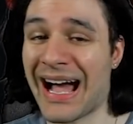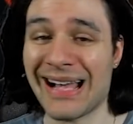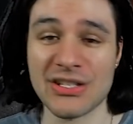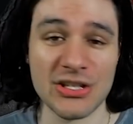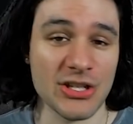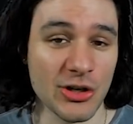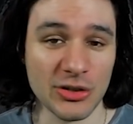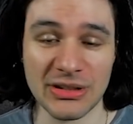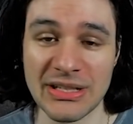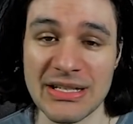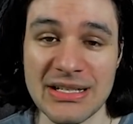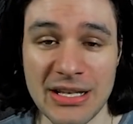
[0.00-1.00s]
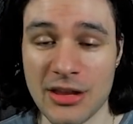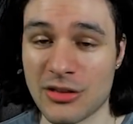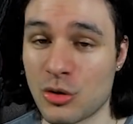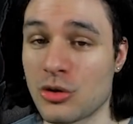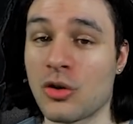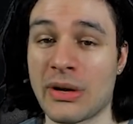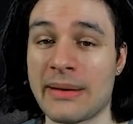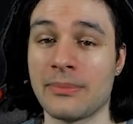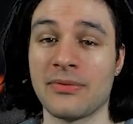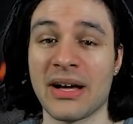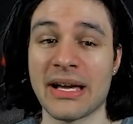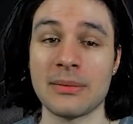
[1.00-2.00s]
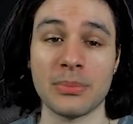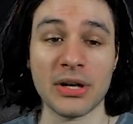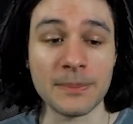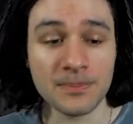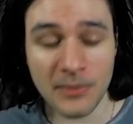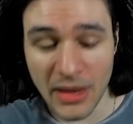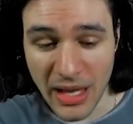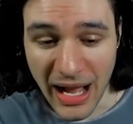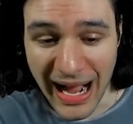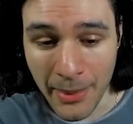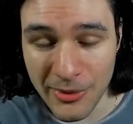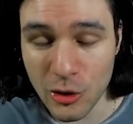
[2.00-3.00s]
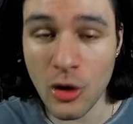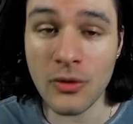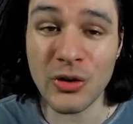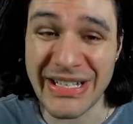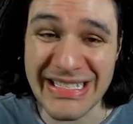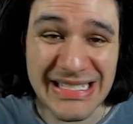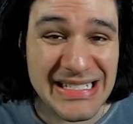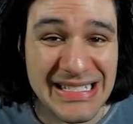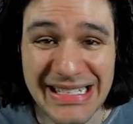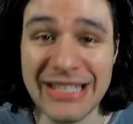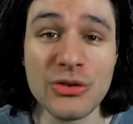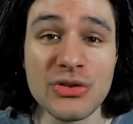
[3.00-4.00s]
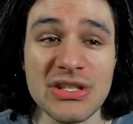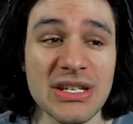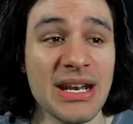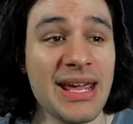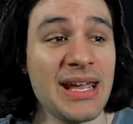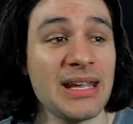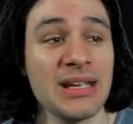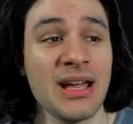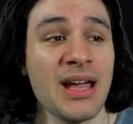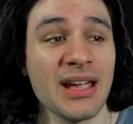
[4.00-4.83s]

I just heard this through the grapevine, but I'm going to go over his skills today.